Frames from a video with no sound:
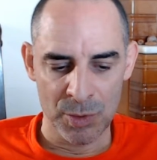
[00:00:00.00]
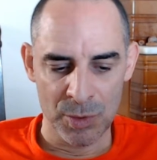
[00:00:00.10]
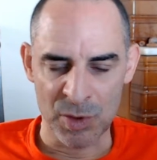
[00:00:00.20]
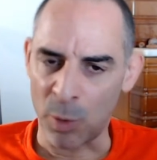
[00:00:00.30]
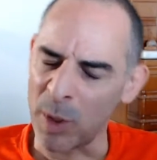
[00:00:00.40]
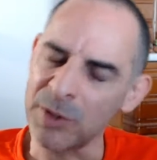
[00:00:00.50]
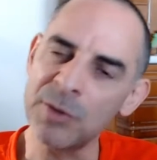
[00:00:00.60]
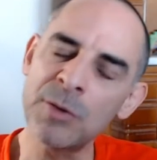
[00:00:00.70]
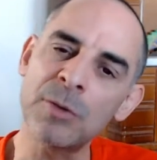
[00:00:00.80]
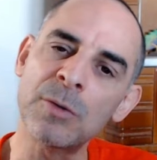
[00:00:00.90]
So what to
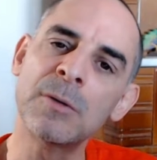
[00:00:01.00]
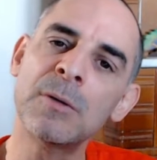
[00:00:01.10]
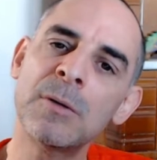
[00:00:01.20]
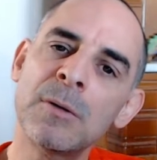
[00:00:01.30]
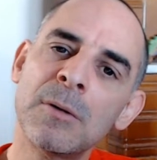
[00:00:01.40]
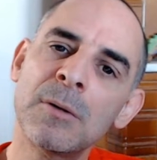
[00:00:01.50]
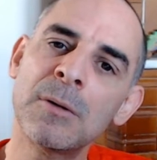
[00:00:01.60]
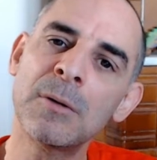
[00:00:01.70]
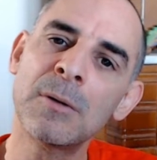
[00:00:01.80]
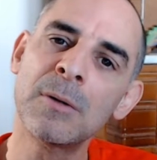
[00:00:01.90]
do?
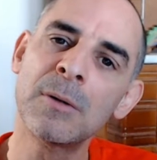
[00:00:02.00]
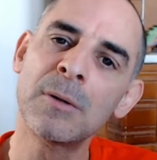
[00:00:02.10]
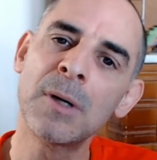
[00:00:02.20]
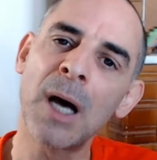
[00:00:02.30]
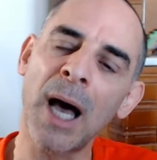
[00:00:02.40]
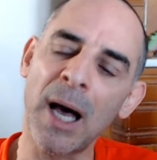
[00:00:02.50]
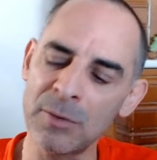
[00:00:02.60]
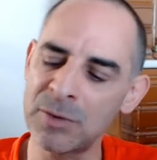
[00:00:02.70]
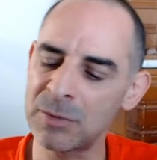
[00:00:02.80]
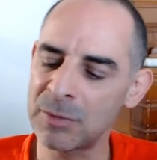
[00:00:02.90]
How
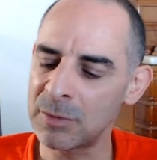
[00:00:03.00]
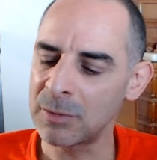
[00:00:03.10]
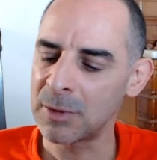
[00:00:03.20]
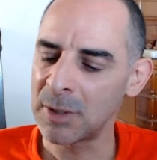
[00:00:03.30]
to